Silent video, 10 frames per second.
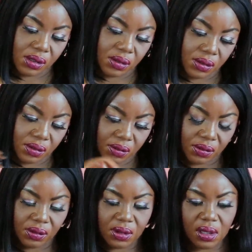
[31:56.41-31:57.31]

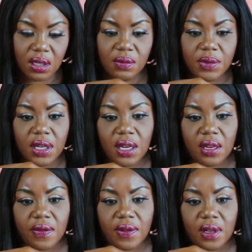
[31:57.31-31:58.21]
And then we
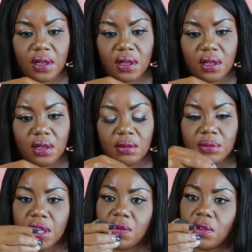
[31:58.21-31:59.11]
have a, a
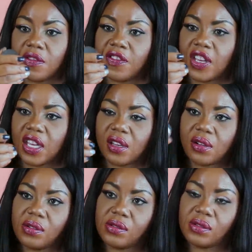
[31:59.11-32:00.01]
mineral
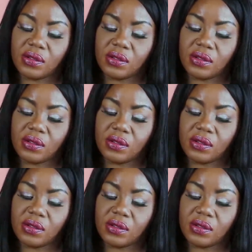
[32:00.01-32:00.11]
veil